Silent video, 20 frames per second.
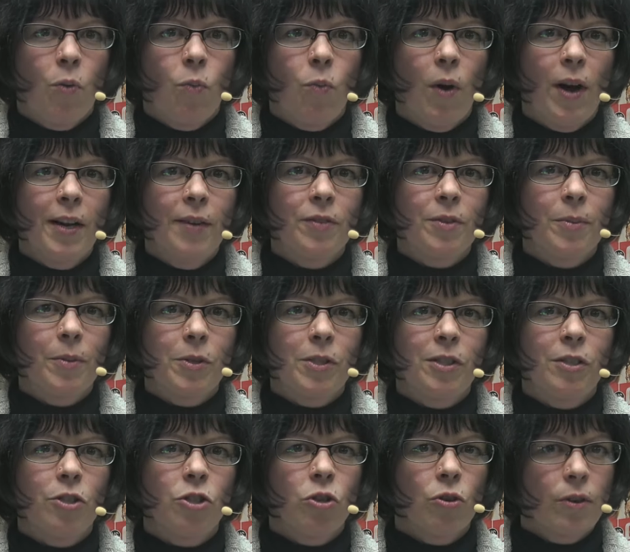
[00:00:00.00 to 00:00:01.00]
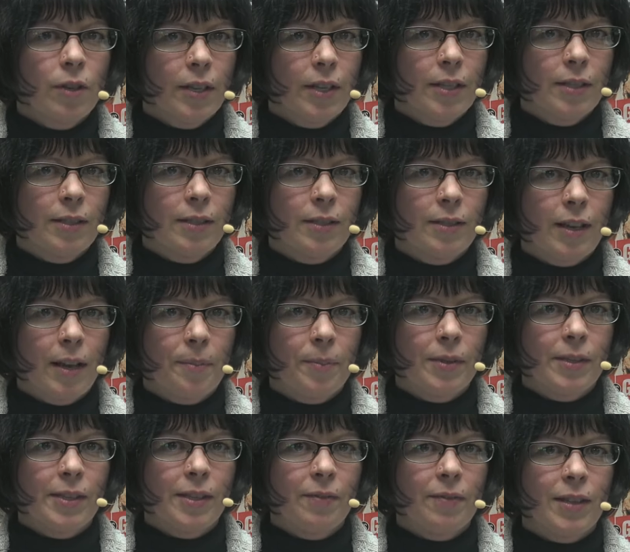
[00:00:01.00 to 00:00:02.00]
One of the most notorious
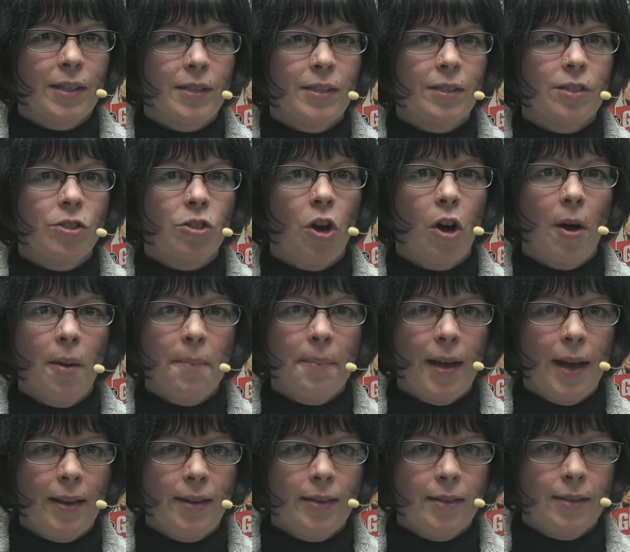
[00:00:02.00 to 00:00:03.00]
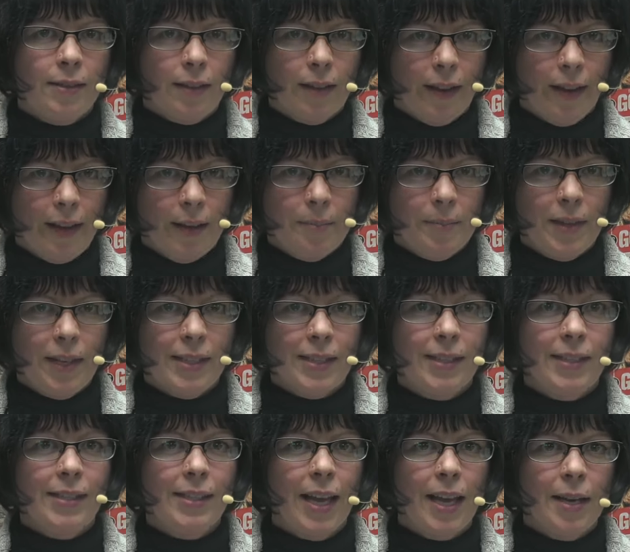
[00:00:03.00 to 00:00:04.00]
examples of this is Tom Petty's claim
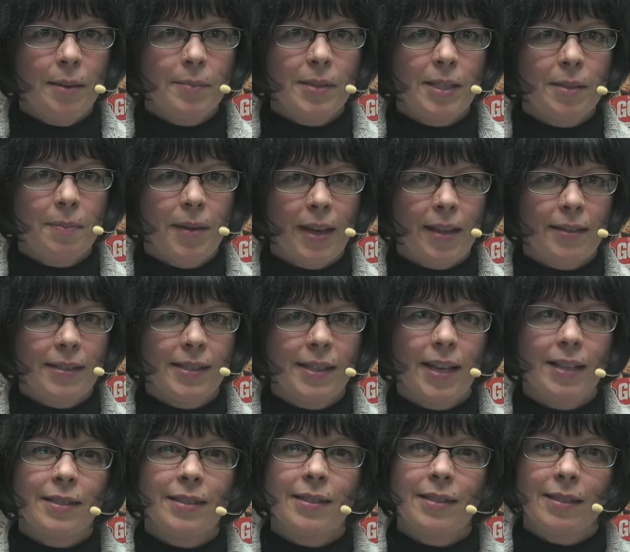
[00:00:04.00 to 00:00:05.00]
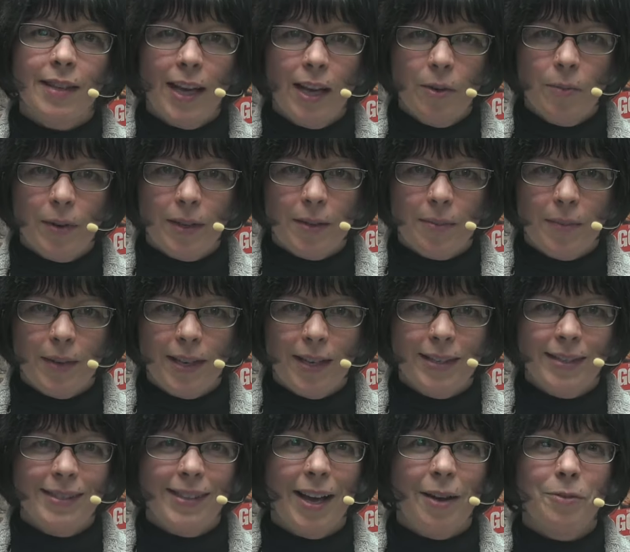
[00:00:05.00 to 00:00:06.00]
that Sam Smith's Stay With
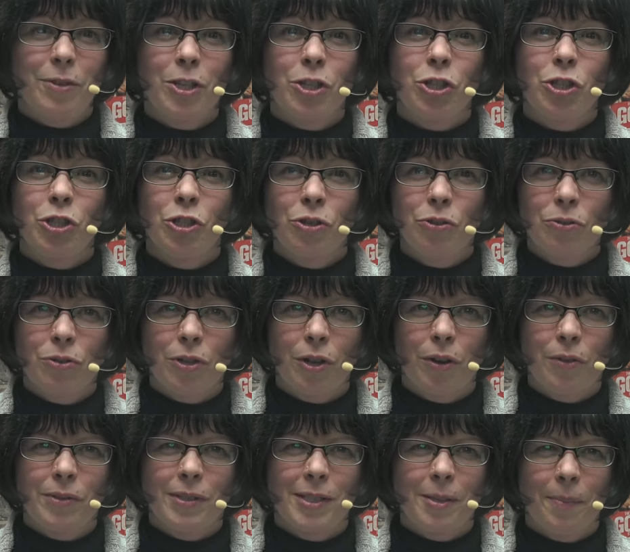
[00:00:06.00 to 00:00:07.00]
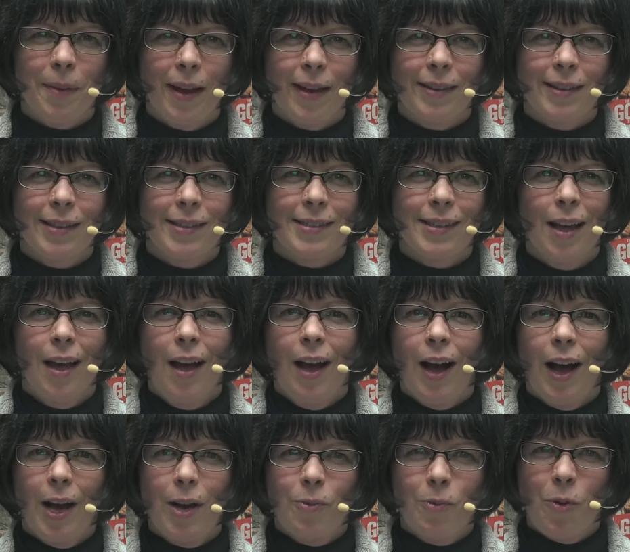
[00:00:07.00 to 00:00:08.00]
Me sounded too close to Petty's
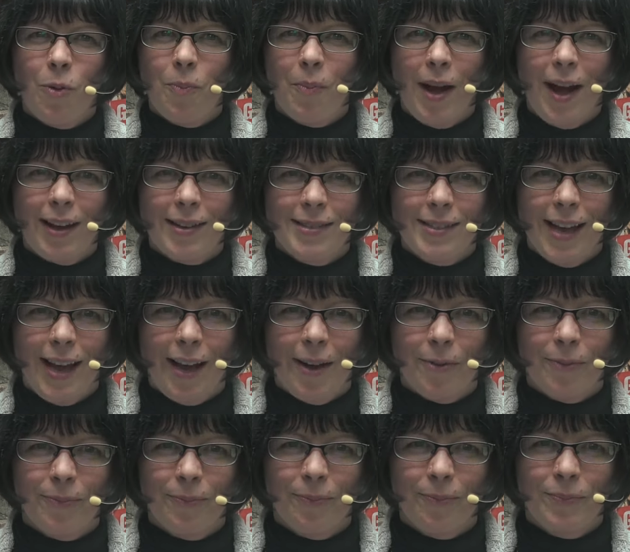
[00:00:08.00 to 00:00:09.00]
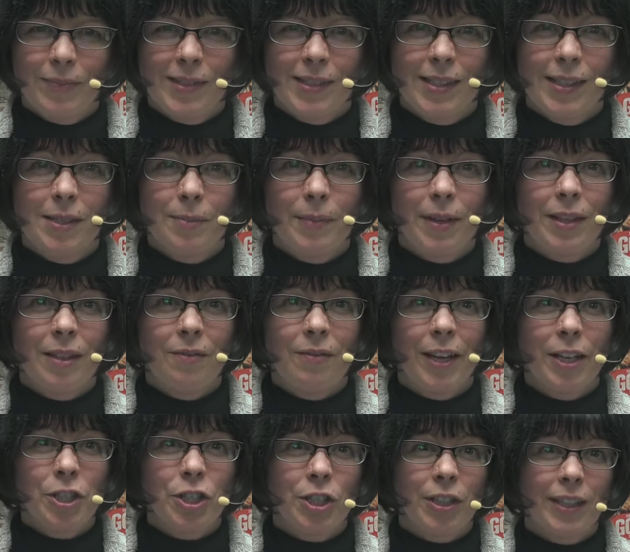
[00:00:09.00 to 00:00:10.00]
I Won't Back Down. Smith
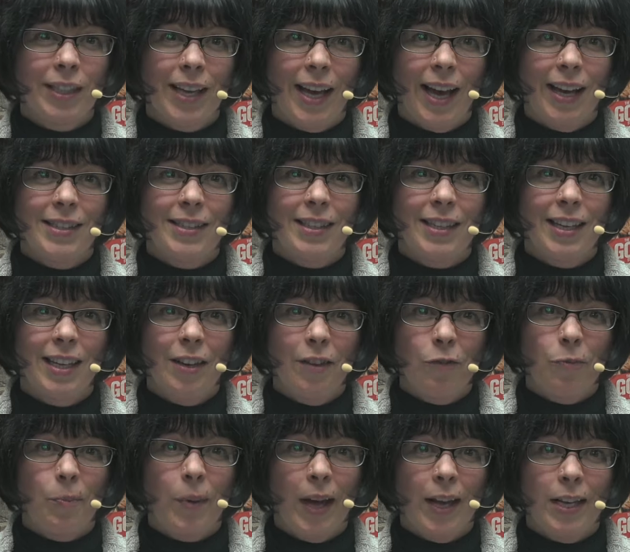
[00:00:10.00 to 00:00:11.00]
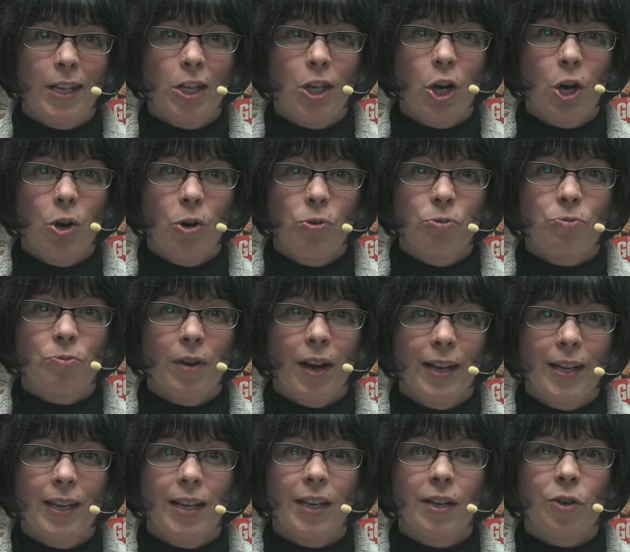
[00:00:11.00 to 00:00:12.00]
eventually had to give Petty co
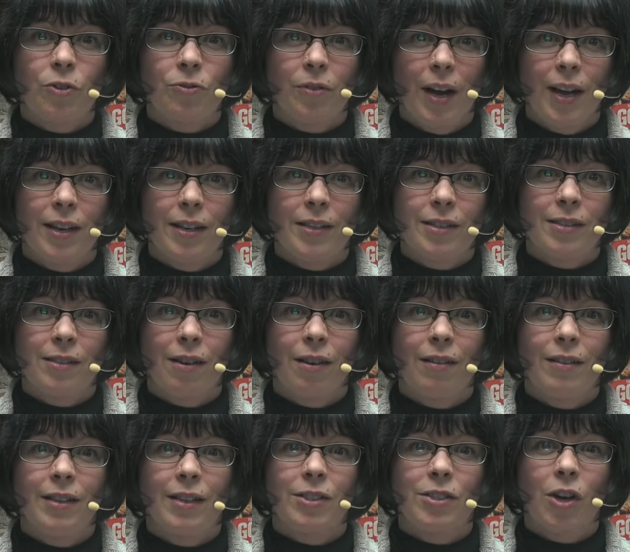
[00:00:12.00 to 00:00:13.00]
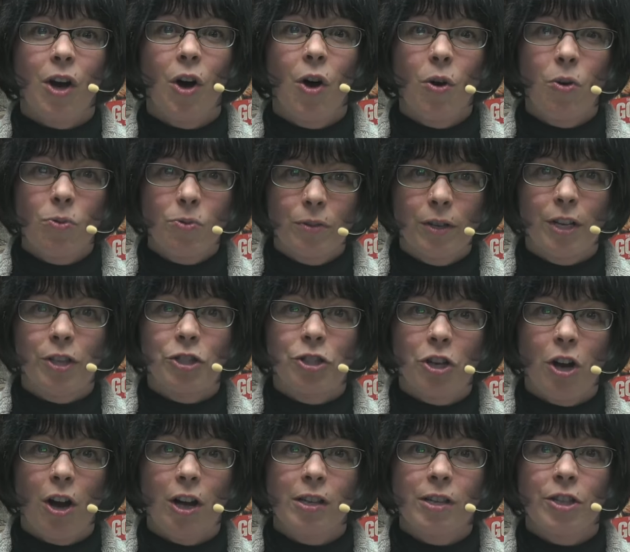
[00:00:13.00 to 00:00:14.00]
writing credits on his own
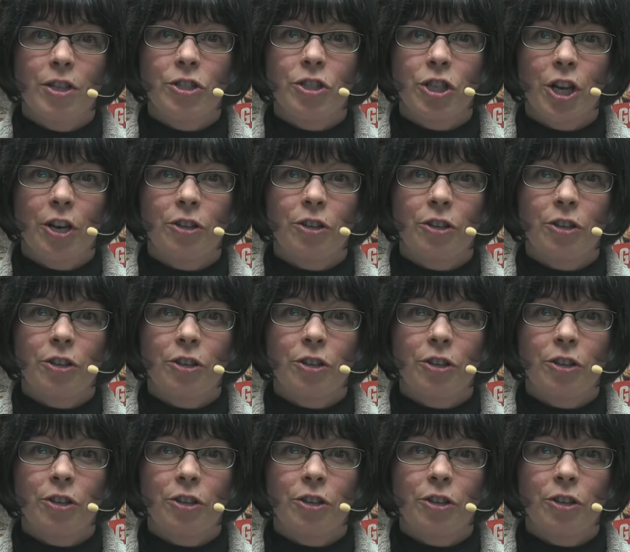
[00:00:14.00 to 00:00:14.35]
chart